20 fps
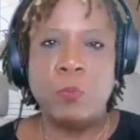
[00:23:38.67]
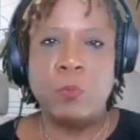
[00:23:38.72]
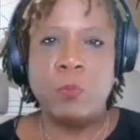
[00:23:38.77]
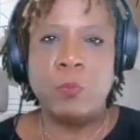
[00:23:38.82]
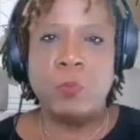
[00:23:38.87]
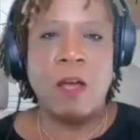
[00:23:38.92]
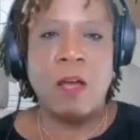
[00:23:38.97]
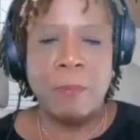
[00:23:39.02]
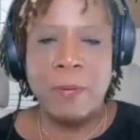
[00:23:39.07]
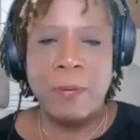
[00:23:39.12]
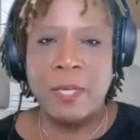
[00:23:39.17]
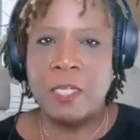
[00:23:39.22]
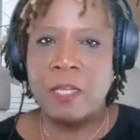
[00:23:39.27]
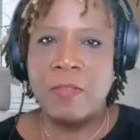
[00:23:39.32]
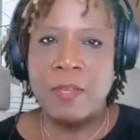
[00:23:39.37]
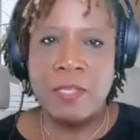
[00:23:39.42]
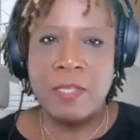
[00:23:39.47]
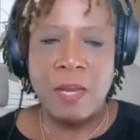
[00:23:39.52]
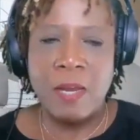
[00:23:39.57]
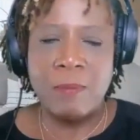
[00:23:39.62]
We talk about it
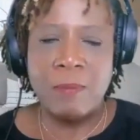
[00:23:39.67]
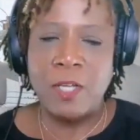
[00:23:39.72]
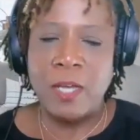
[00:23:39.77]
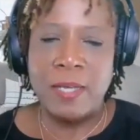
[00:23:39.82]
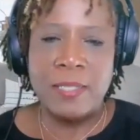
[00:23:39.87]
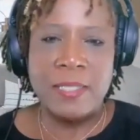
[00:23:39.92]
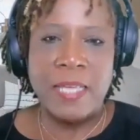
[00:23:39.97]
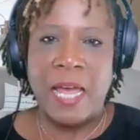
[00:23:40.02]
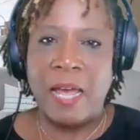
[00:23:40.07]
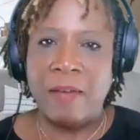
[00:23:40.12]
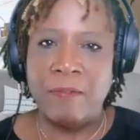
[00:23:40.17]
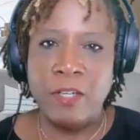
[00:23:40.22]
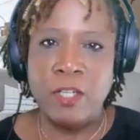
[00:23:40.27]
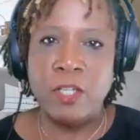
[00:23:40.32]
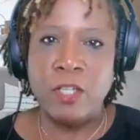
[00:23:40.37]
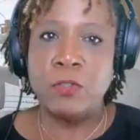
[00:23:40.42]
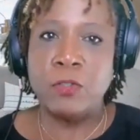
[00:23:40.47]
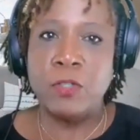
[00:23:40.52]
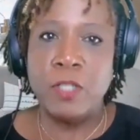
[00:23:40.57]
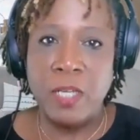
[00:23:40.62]
all the time, you guys,
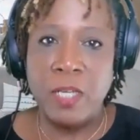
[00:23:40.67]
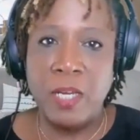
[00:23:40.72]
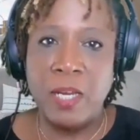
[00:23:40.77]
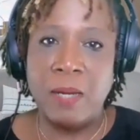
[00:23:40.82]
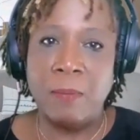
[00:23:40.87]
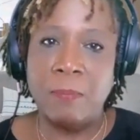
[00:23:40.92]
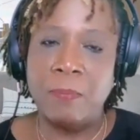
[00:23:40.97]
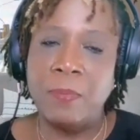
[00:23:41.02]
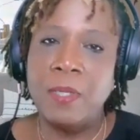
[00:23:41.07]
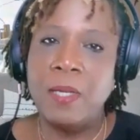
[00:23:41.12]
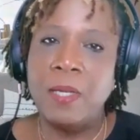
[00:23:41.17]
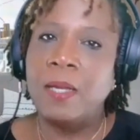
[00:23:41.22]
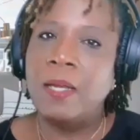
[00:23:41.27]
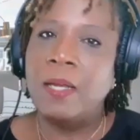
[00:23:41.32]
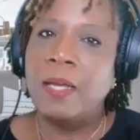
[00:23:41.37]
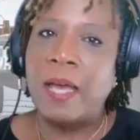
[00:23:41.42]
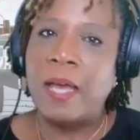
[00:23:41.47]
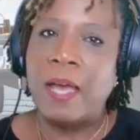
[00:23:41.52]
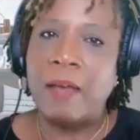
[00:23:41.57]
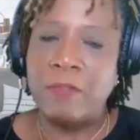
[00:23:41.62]
having your team,
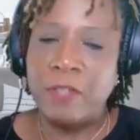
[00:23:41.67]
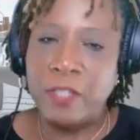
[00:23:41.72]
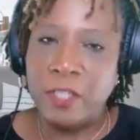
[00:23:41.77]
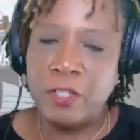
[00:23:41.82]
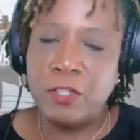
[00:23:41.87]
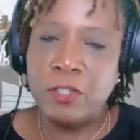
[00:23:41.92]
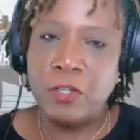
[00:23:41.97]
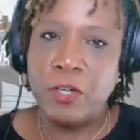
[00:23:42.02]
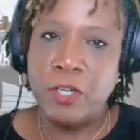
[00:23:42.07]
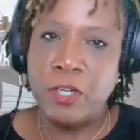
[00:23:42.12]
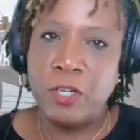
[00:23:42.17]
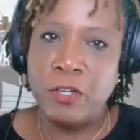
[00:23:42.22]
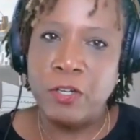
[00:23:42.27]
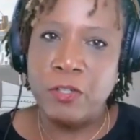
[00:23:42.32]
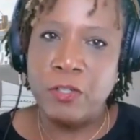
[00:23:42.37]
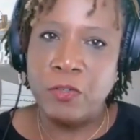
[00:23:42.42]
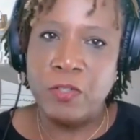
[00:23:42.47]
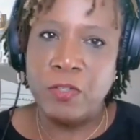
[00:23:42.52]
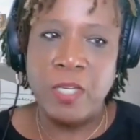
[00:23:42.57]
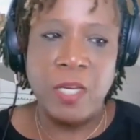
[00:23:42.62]
having an attorney
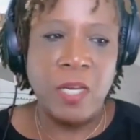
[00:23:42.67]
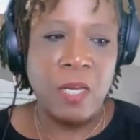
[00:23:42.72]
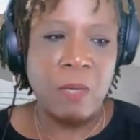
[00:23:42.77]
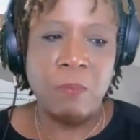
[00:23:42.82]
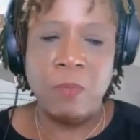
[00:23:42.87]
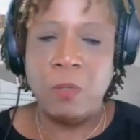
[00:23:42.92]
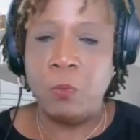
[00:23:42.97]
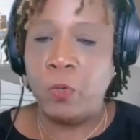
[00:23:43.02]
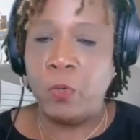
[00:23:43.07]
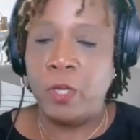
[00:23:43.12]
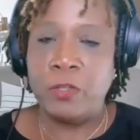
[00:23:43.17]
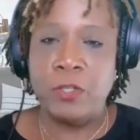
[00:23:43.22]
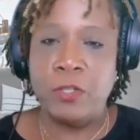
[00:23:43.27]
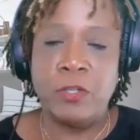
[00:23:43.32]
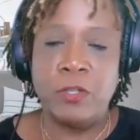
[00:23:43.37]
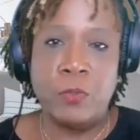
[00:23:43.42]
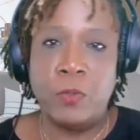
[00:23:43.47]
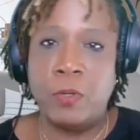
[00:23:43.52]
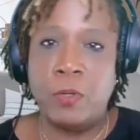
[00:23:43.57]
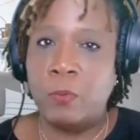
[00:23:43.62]
on your team, whether
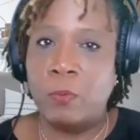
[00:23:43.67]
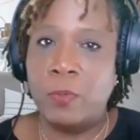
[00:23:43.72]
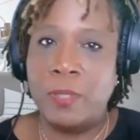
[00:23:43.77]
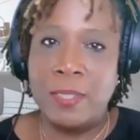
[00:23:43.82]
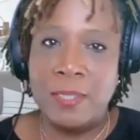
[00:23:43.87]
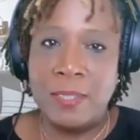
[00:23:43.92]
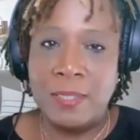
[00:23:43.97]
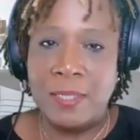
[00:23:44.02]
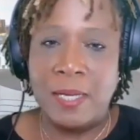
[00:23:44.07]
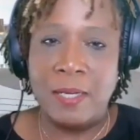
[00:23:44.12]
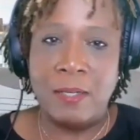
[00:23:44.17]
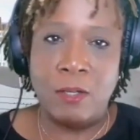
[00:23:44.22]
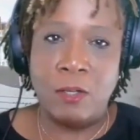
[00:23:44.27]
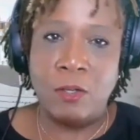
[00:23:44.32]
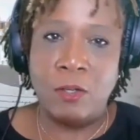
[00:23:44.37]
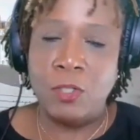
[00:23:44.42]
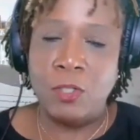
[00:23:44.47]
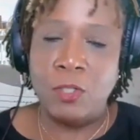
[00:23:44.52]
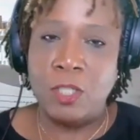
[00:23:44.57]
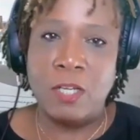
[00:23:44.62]
you're doing a real estate
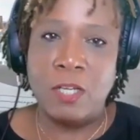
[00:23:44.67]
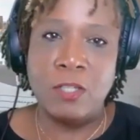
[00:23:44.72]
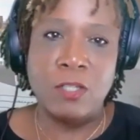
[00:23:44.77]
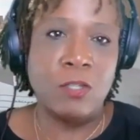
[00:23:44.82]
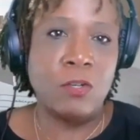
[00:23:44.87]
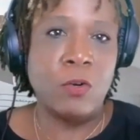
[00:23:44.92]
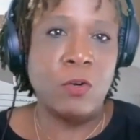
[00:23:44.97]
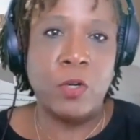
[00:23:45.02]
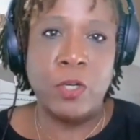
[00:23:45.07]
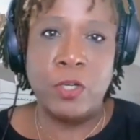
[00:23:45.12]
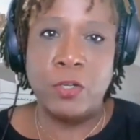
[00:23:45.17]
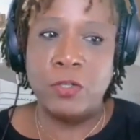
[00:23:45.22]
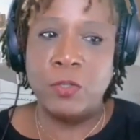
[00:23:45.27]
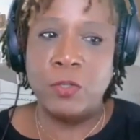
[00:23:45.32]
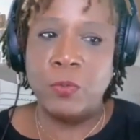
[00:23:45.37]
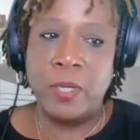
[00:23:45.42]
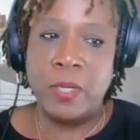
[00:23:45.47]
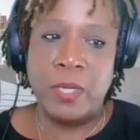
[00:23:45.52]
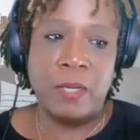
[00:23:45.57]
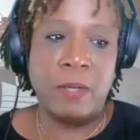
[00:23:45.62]
negotiation or you're
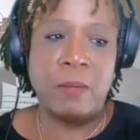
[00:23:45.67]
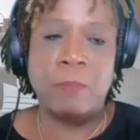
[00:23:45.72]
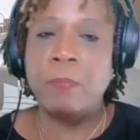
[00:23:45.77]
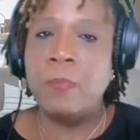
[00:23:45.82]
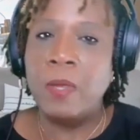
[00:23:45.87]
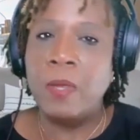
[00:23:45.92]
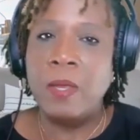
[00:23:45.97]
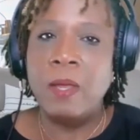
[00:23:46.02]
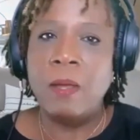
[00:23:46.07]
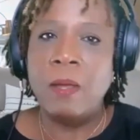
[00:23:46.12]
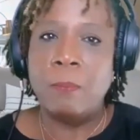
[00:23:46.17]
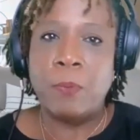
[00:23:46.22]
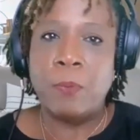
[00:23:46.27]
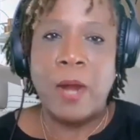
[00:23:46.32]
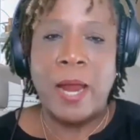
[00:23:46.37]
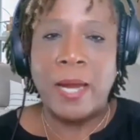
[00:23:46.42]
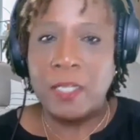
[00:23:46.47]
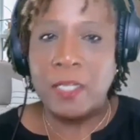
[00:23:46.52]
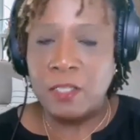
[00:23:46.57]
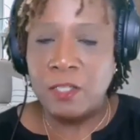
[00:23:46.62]
doing a
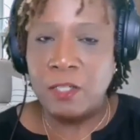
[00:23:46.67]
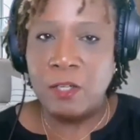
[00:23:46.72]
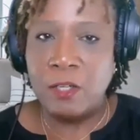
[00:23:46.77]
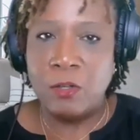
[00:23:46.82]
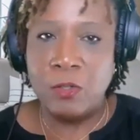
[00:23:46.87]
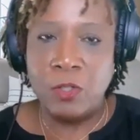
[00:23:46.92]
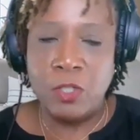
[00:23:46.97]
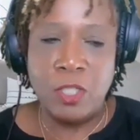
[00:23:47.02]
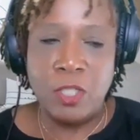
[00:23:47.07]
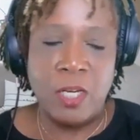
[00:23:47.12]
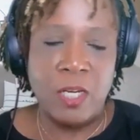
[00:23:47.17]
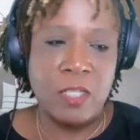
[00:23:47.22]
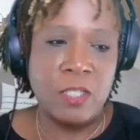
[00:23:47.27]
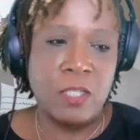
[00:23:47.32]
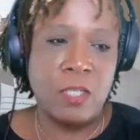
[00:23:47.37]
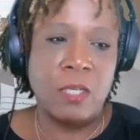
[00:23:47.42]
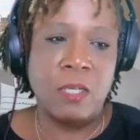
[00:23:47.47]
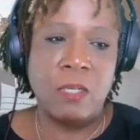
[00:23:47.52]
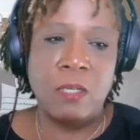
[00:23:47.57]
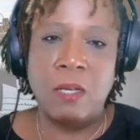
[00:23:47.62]
practice
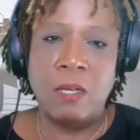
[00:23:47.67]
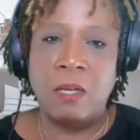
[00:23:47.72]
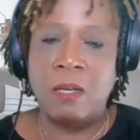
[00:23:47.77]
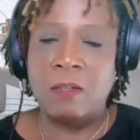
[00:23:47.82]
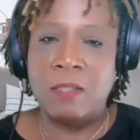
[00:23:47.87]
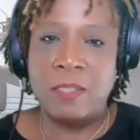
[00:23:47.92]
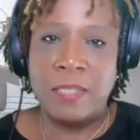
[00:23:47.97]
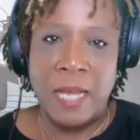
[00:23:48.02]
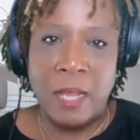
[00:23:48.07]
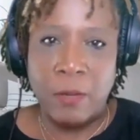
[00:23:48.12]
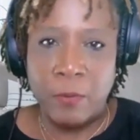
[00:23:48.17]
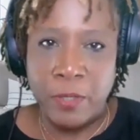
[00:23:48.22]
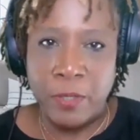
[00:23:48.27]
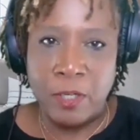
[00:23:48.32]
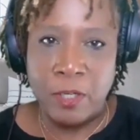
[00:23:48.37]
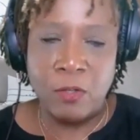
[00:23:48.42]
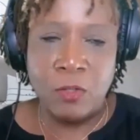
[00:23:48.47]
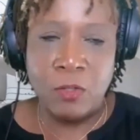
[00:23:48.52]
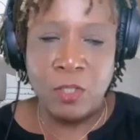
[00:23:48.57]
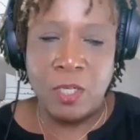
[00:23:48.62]
negotiation, a salary
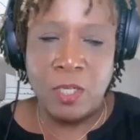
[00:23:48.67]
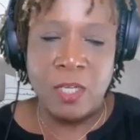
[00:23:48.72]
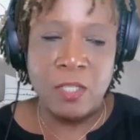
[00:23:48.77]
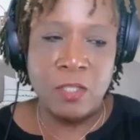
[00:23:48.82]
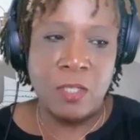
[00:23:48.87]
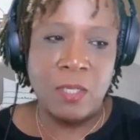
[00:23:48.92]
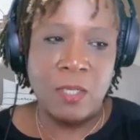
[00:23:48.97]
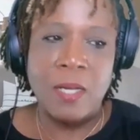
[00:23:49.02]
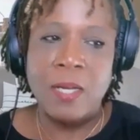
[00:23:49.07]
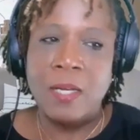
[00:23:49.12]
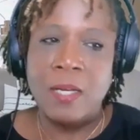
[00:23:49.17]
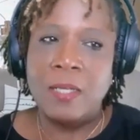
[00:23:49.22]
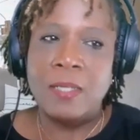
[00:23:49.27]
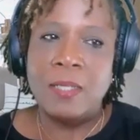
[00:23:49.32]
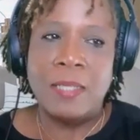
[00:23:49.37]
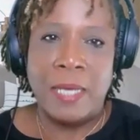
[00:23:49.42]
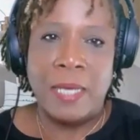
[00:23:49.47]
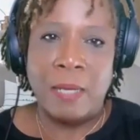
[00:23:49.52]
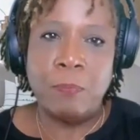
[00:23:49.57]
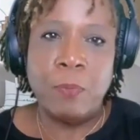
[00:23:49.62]
negotiation,
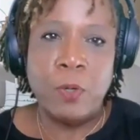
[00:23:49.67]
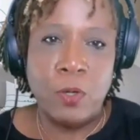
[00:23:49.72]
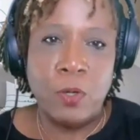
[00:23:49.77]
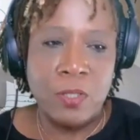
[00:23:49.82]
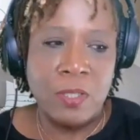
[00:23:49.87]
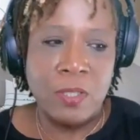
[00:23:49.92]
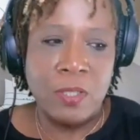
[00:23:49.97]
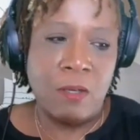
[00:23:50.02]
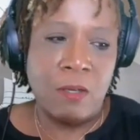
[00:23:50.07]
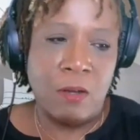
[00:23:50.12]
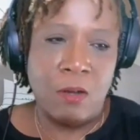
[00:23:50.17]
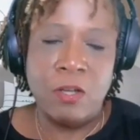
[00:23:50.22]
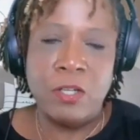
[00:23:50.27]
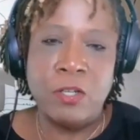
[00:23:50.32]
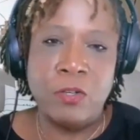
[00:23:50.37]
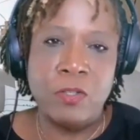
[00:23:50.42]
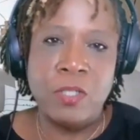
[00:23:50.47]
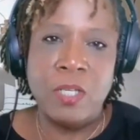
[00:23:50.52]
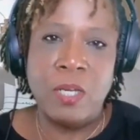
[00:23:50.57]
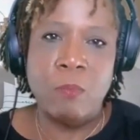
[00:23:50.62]
that person
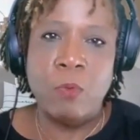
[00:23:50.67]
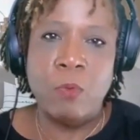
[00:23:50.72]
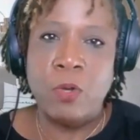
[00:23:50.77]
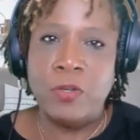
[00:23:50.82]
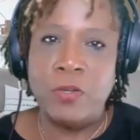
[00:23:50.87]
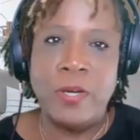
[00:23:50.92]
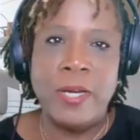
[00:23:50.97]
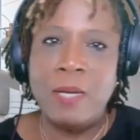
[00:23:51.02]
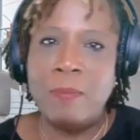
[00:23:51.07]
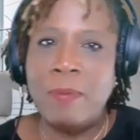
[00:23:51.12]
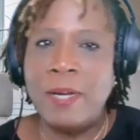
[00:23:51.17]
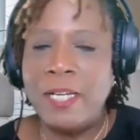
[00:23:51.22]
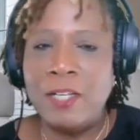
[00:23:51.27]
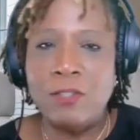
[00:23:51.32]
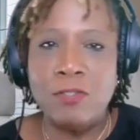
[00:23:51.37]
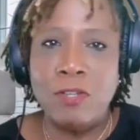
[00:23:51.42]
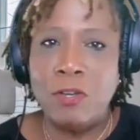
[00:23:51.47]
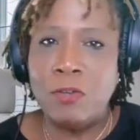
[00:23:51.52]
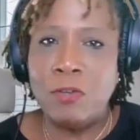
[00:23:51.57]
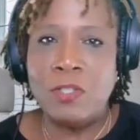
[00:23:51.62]
on your team, whether anybody
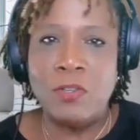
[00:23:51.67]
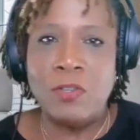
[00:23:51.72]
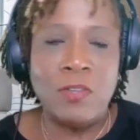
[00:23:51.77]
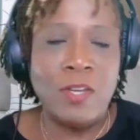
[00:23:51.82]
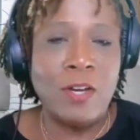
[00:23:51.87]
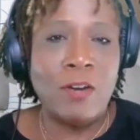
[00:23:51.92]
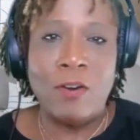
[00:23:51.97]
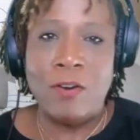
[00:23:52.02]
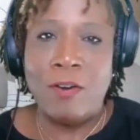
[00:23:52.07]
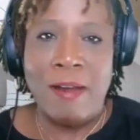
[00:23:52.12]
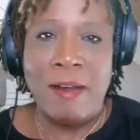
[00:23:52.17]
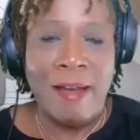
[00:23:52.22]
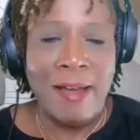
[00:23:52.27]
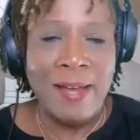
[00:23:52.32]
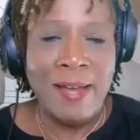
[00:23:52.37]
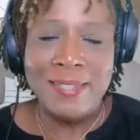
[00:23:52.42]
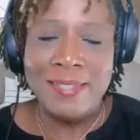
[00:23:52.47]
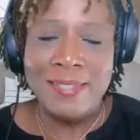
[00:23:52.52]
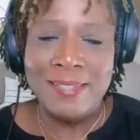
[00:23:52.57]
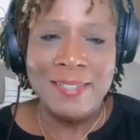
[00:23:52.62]
else knows they're there or
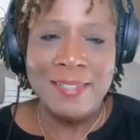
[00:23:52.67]
not,